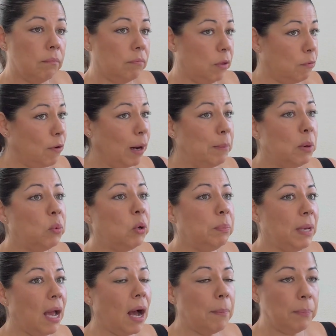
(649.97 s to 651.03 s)
The farmer would
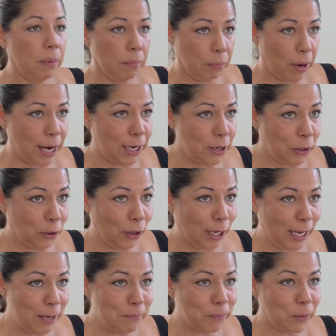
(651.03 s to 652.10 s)
be up bright and
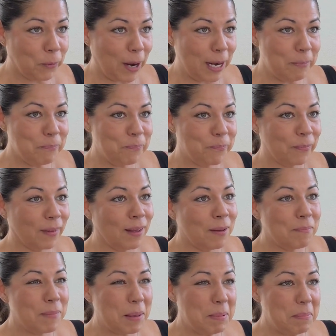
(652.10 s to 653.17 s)
early, right?
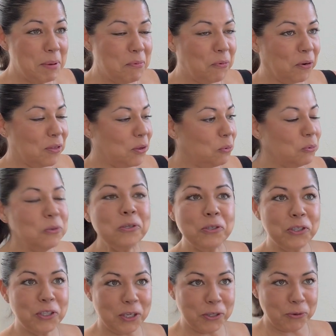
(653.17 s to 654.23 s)
Maybe before the rooster
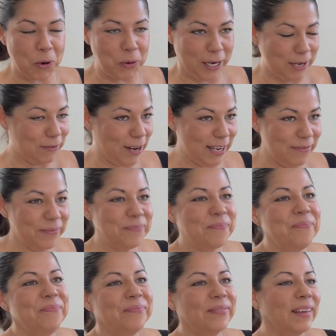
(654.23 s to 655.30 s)
starts croaking, right?
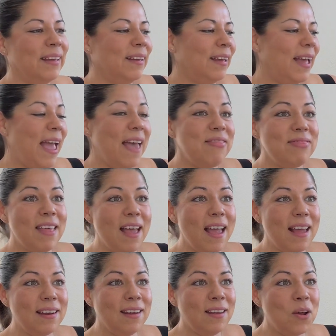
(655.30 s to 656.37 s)
And
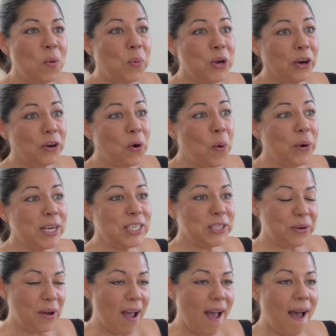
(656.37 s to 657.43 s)
then we are going
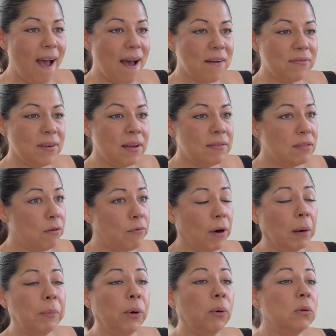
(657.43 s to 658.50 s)
to have the
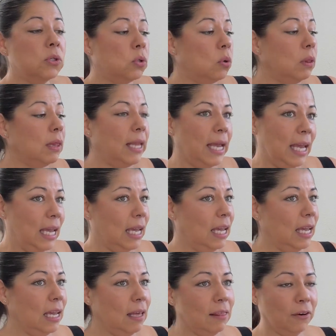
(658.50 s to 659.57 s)
farmer also
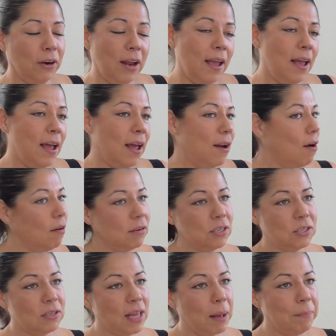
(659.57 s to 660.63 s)
lay their head
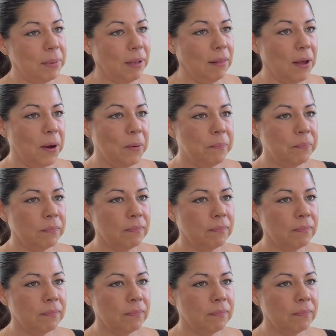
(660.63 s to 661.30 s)
onto that pillow,